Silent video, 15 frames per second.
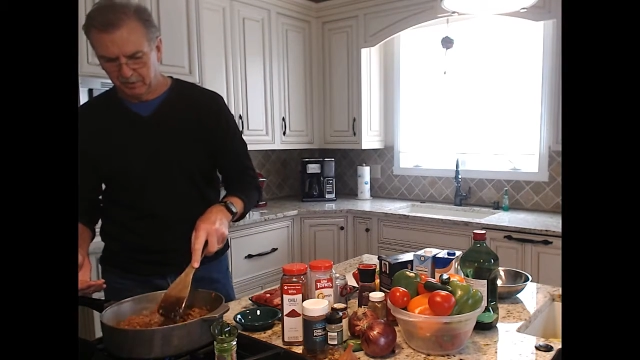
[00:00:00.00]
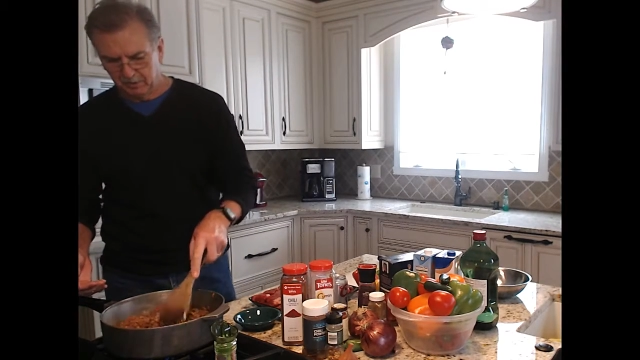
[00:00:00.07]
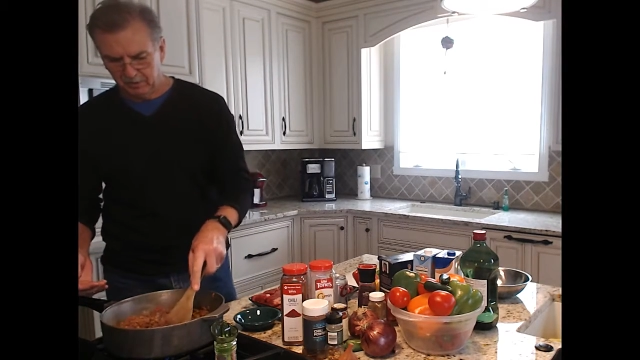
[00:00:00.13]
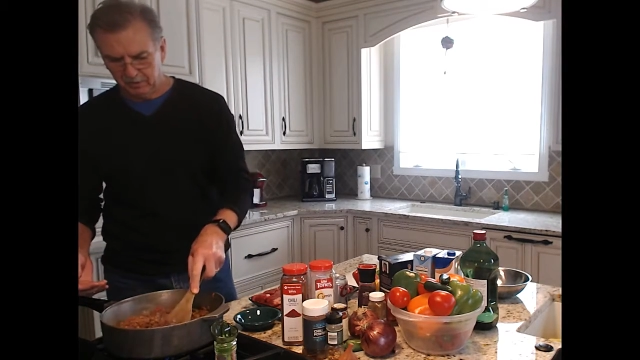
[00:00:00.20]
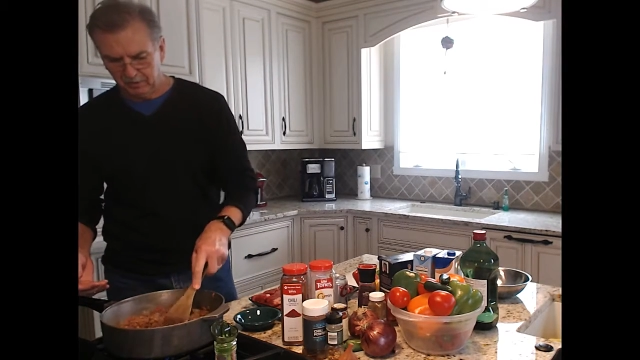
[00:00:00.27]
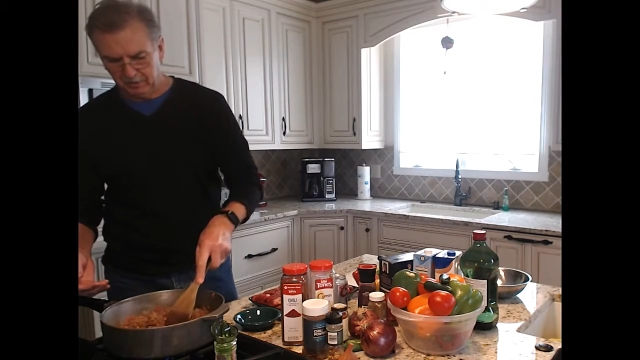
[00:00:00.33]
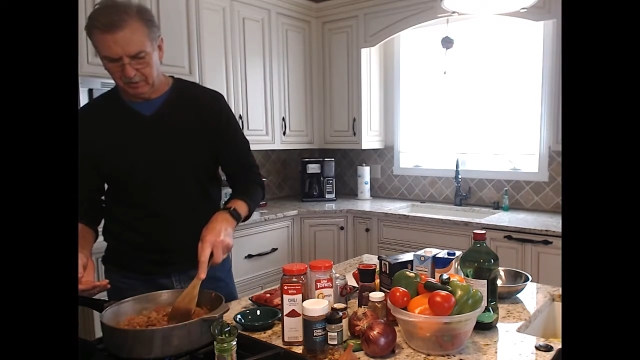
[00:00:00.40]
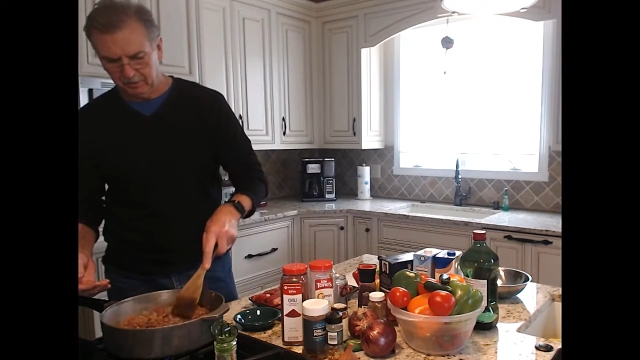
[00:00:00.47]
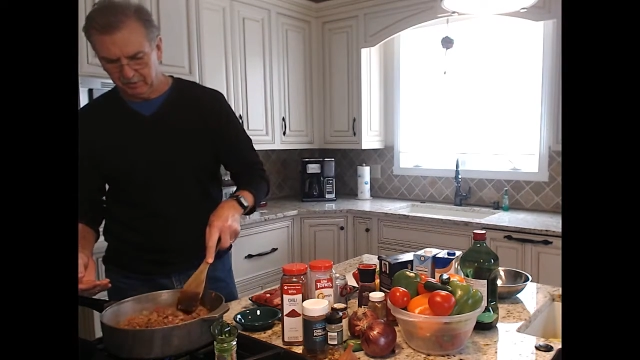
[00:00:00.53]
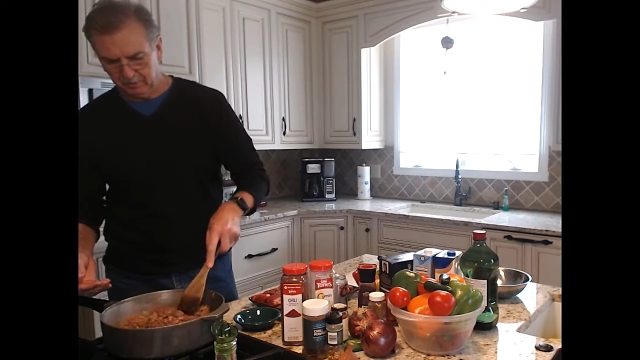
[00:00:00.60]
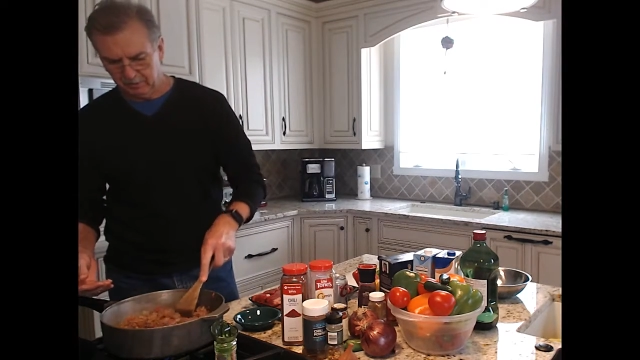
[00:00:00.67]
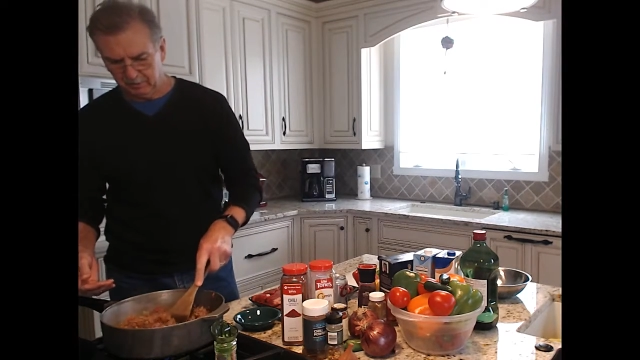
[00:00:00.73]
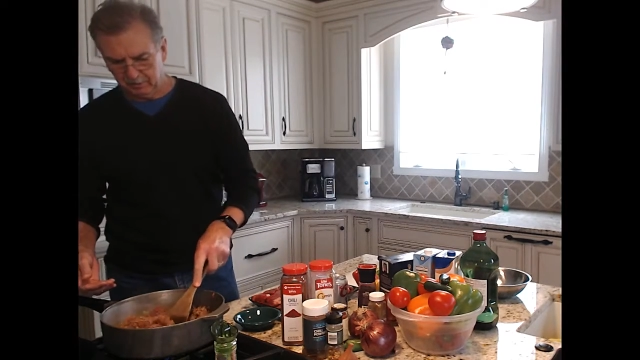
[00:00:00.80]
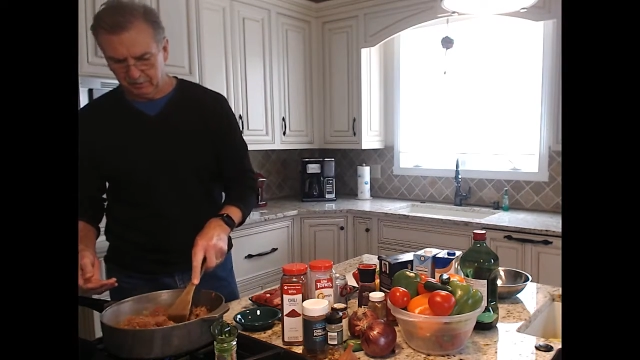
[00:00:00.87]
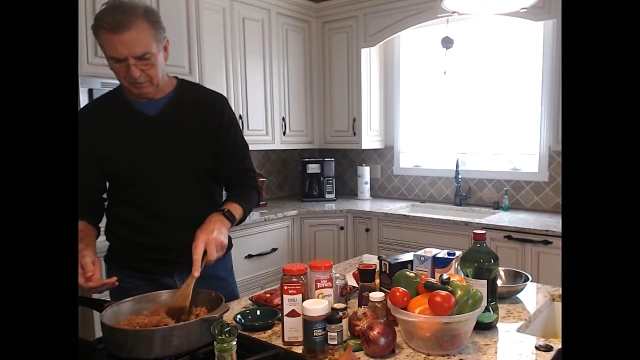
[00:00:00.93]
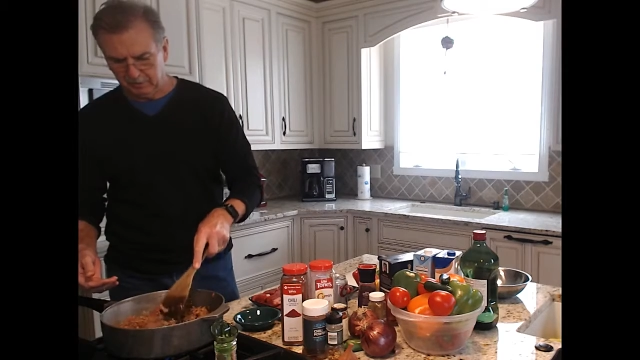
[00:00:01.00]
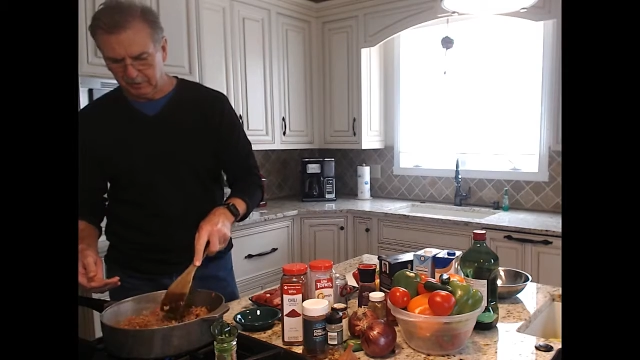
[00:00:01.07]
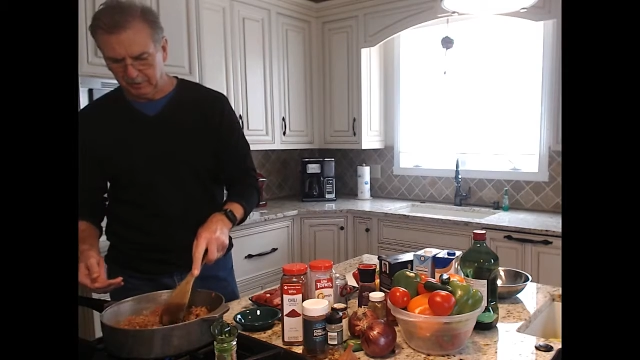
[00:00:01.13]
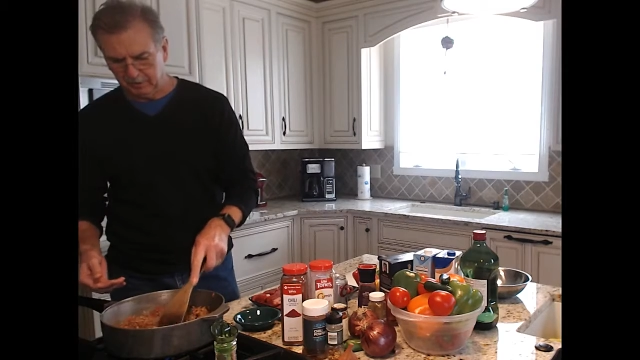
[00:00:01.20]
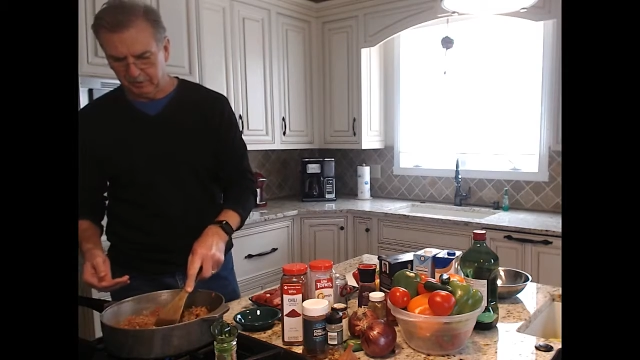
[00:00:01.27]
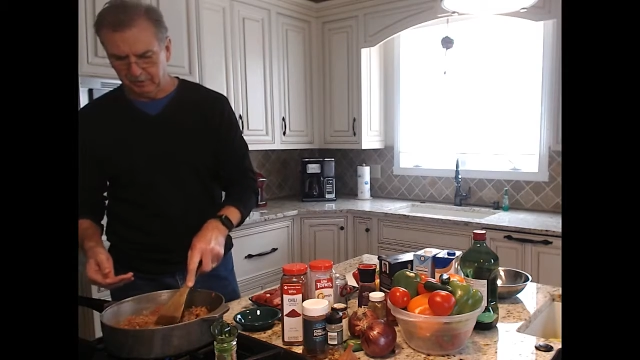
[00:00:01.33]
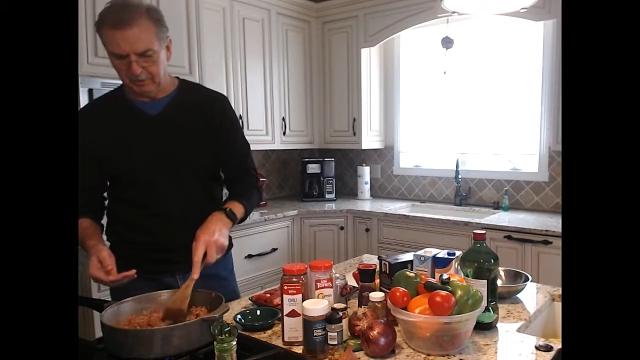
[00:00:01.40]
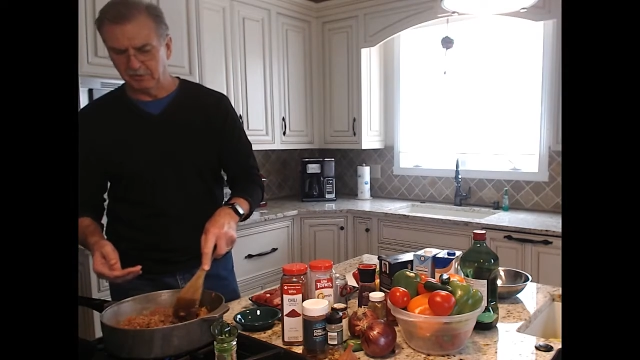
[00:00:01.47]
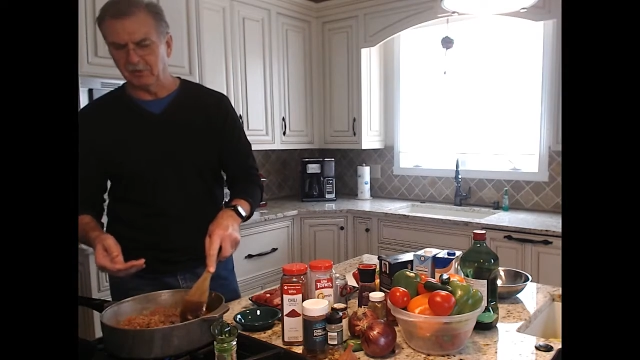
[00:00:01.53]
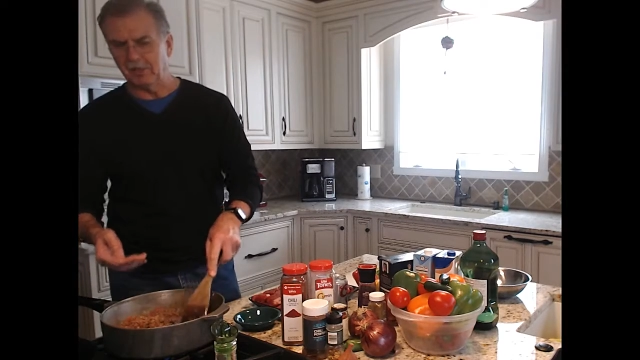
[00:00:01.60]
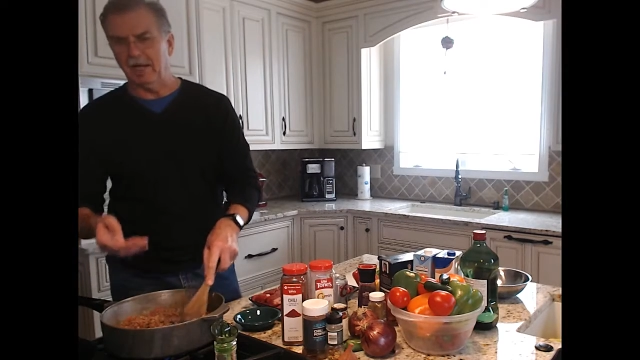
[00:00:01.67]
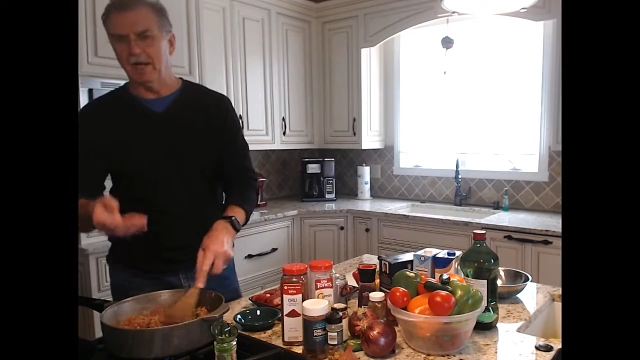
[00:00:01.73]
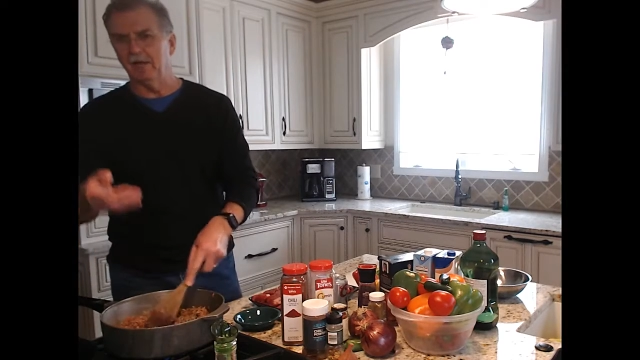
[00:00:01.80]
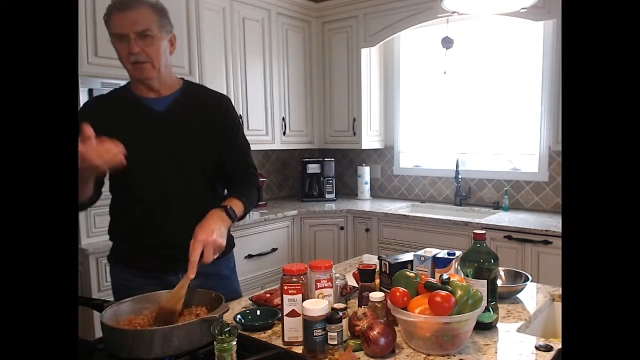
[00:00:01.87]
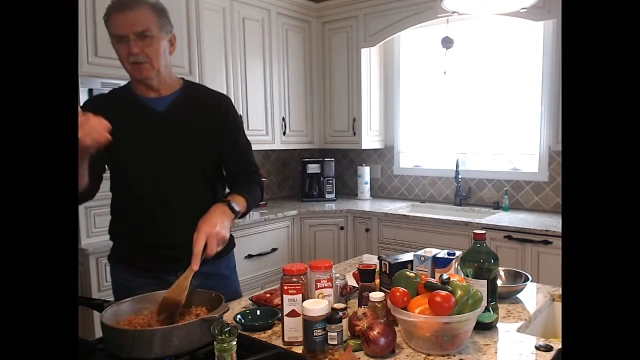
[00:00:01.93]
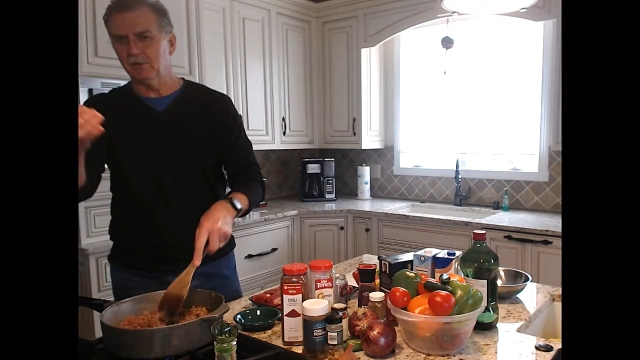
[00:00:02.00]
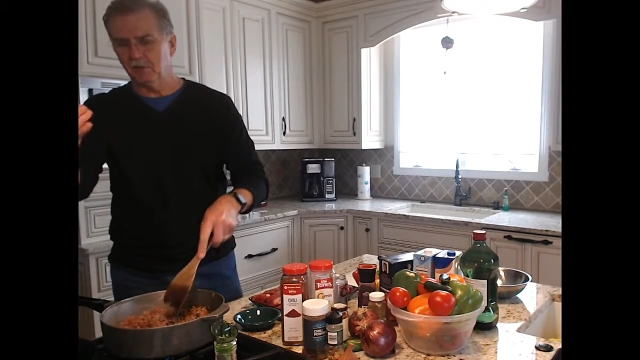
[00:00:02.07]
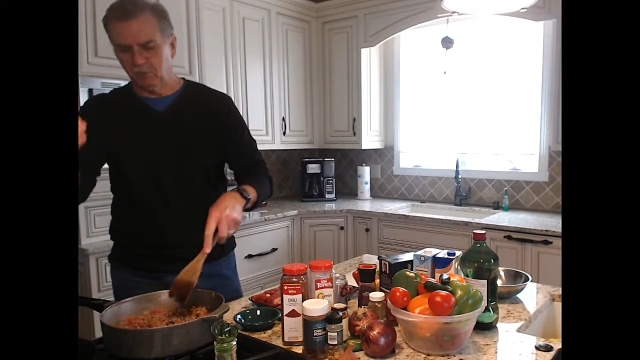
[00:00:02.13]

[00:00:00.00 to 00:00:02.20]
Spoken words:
And I think as Alex,